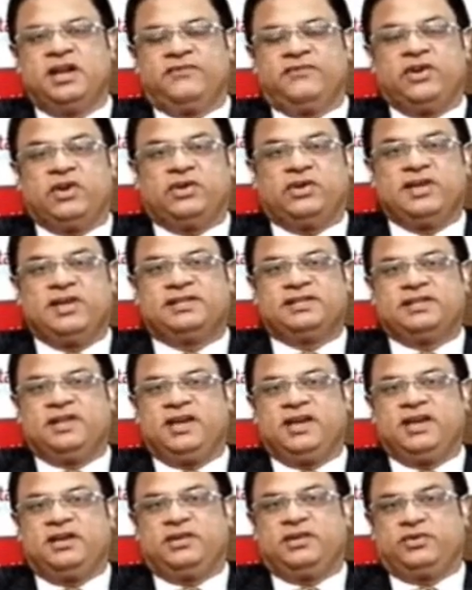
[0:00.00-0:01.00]
We're already
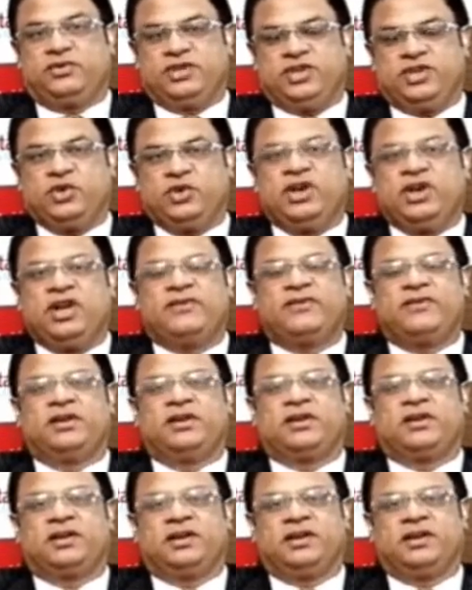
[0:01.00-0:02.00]
seeing the
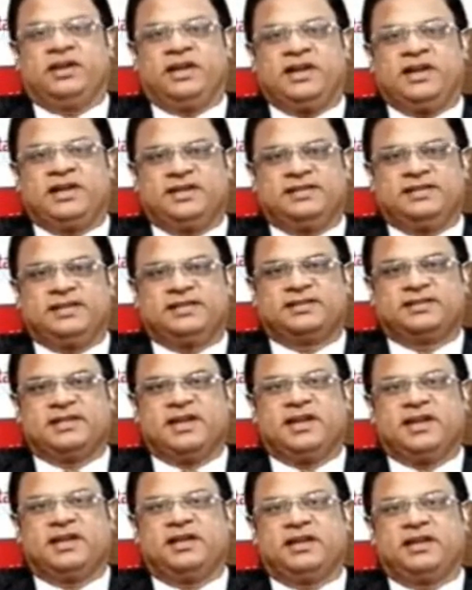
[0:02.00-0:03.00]
Unilever increasing
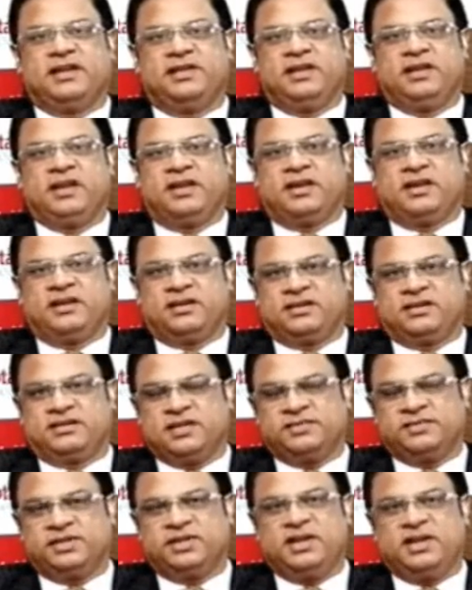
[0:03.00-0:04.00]
stake in their
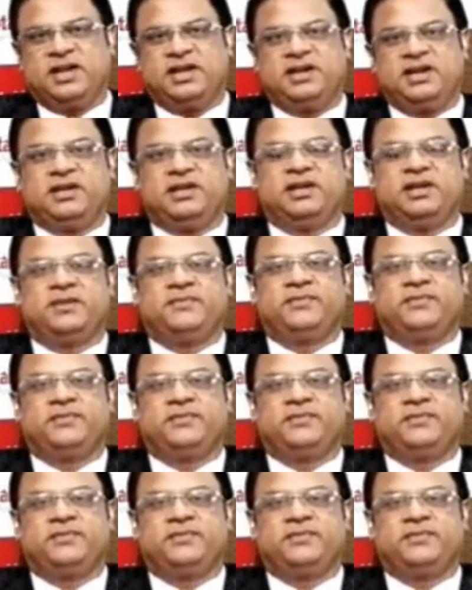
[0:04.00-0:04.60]
subsidiary in India.